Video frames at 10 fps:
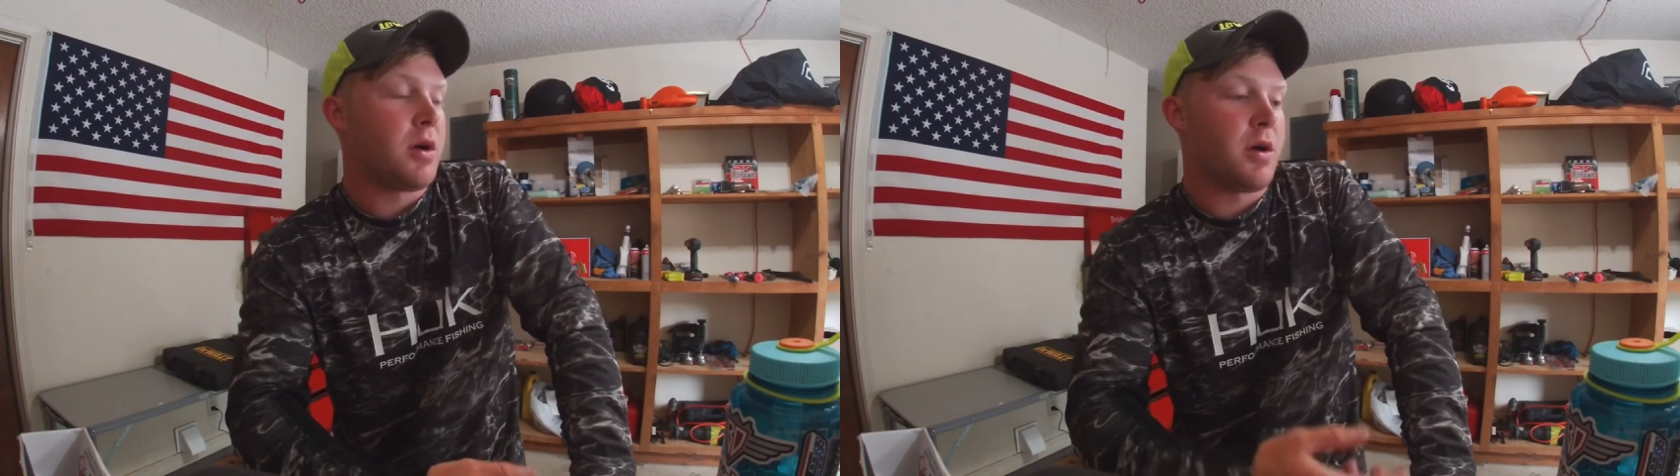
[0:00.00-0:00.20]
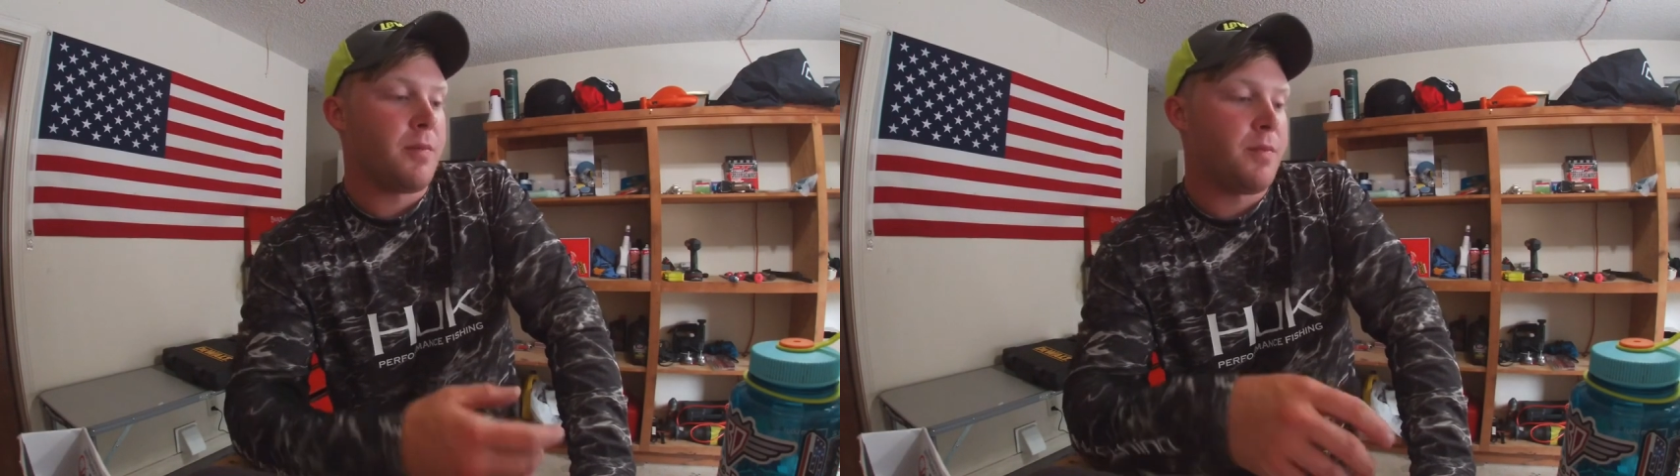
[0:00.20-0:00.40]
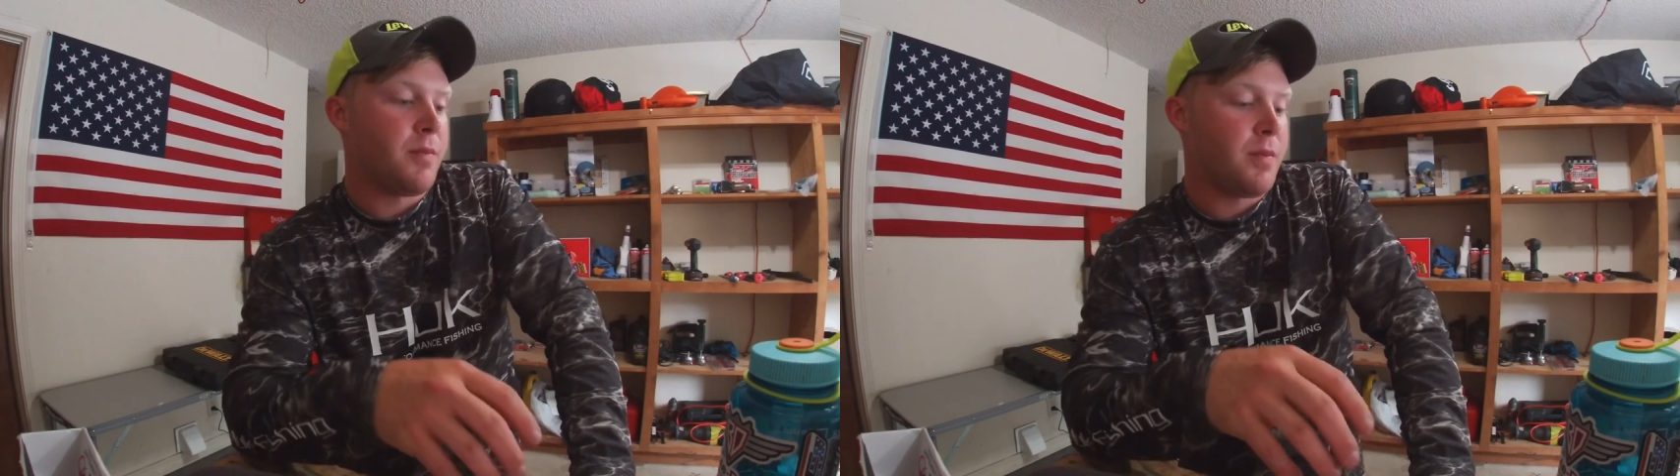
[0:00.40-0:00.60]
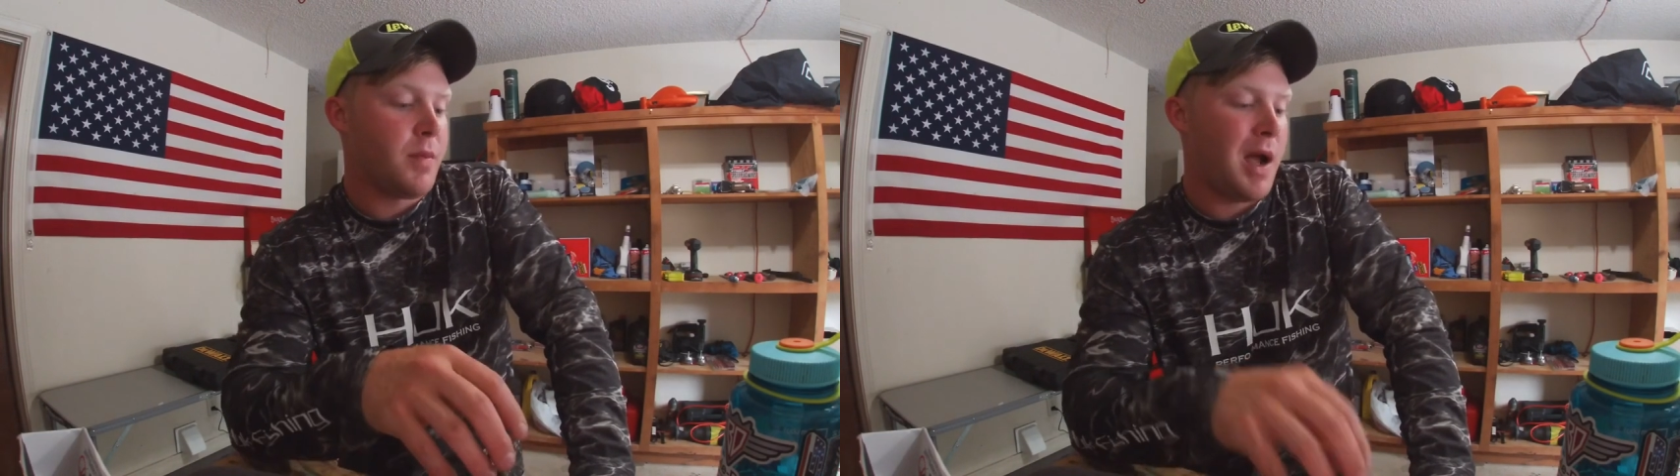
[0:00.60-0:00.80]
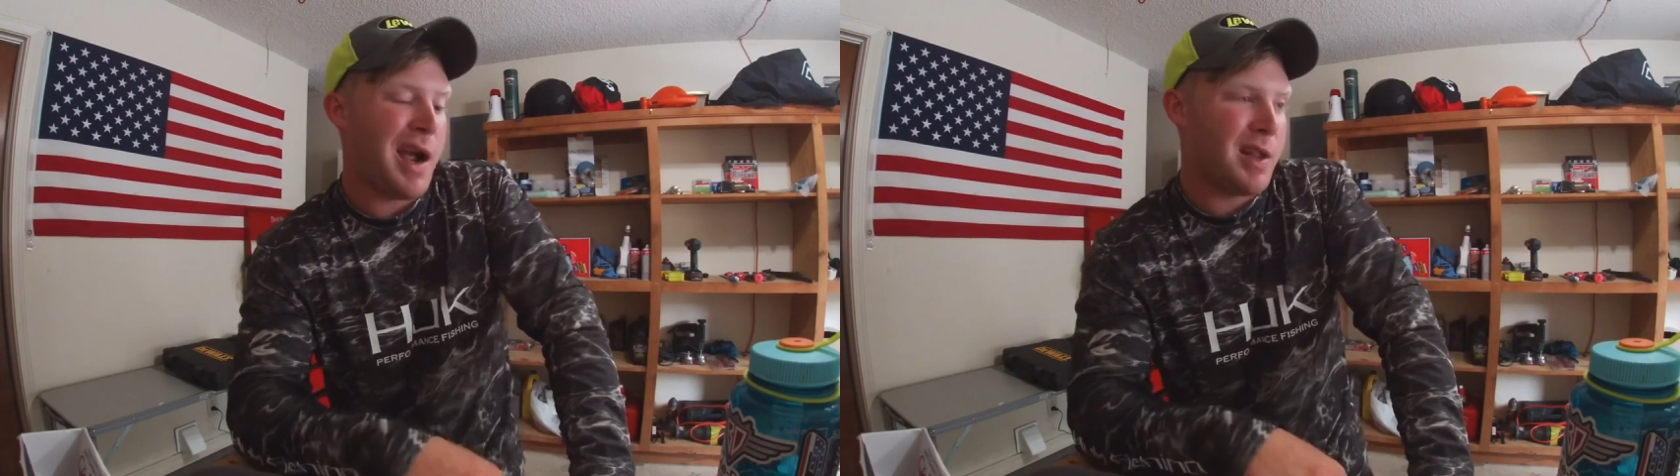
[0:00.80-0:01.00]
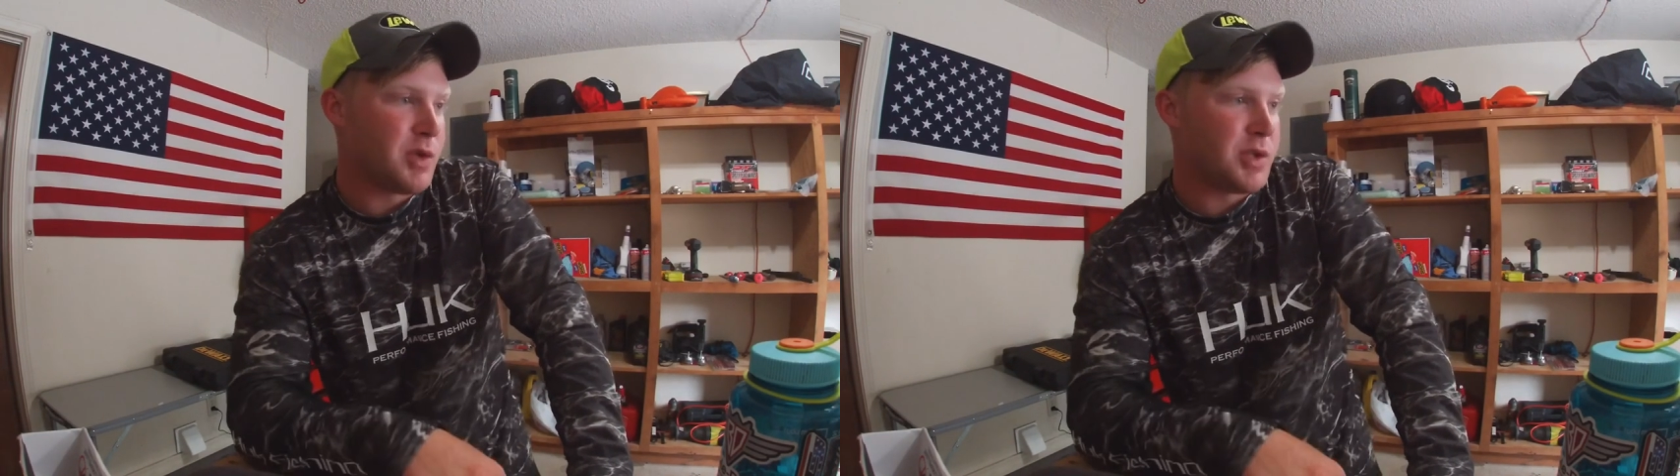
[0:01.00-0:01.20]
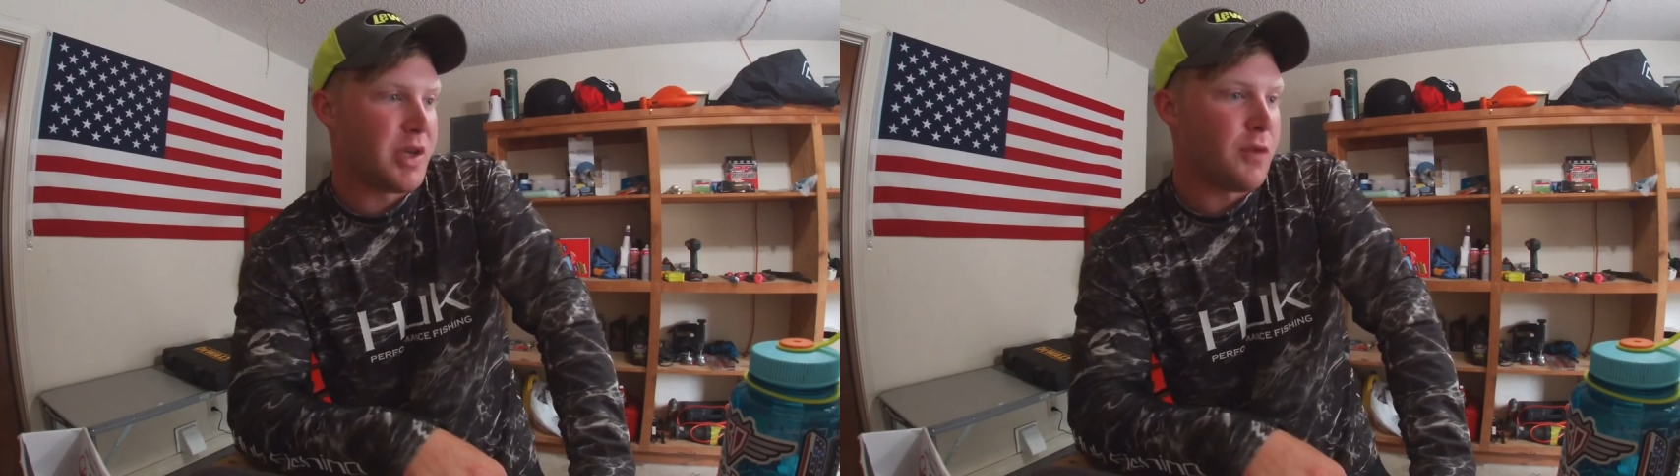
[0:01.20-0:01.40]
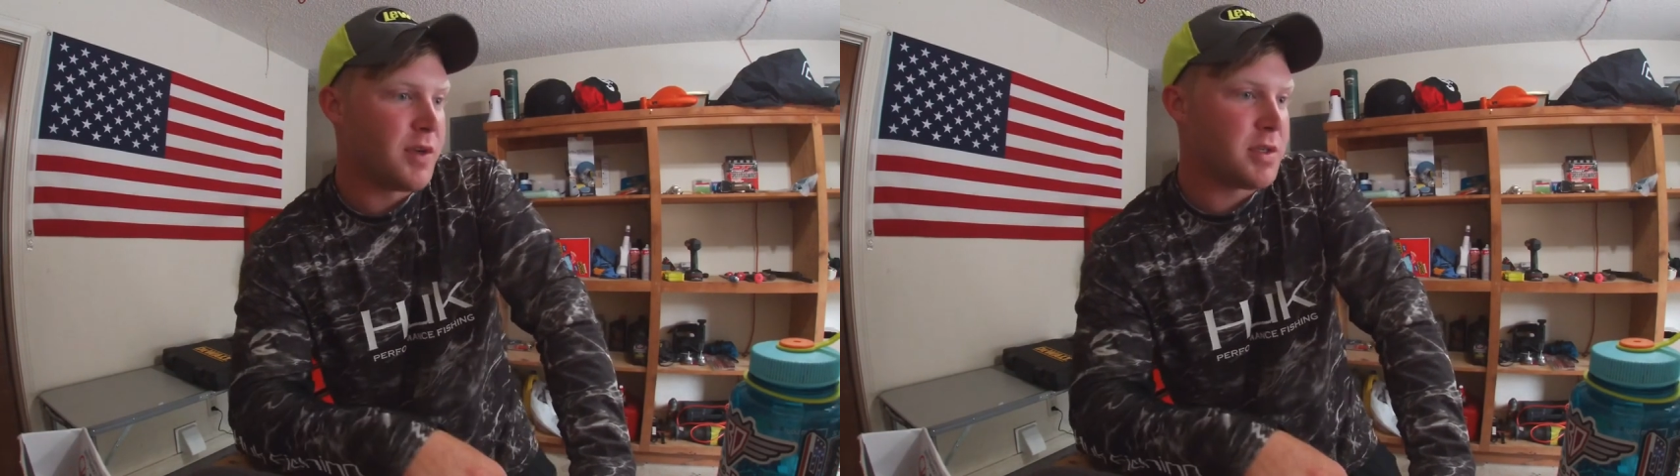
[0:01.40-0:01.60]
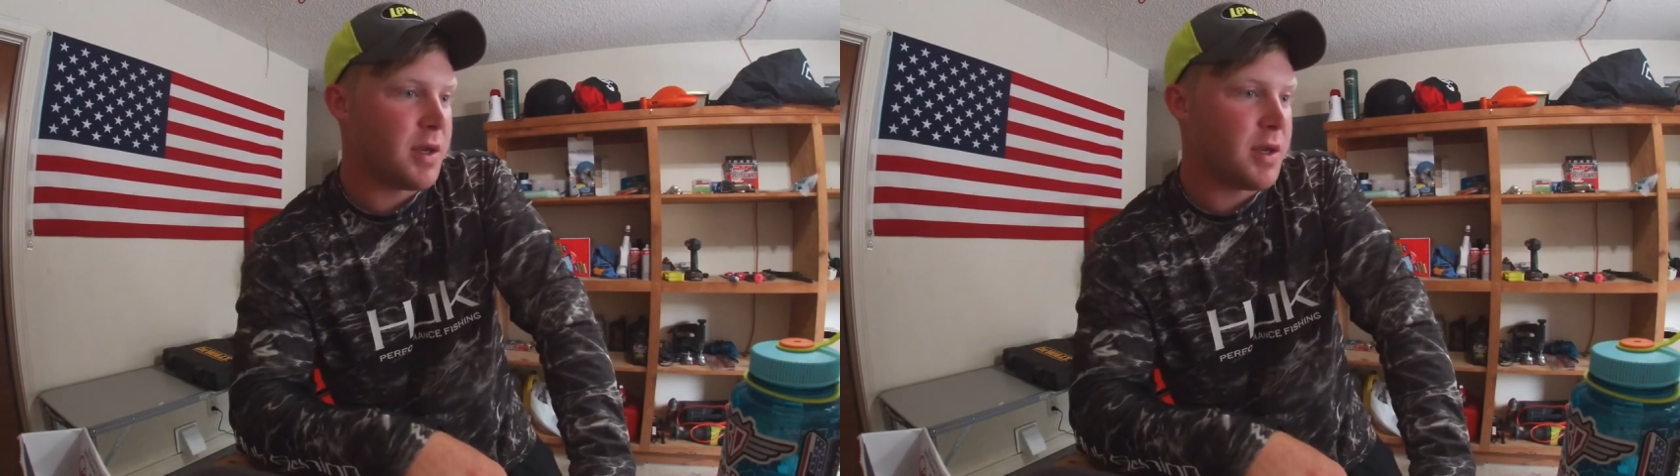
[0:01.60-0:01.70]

Um, I got little selfies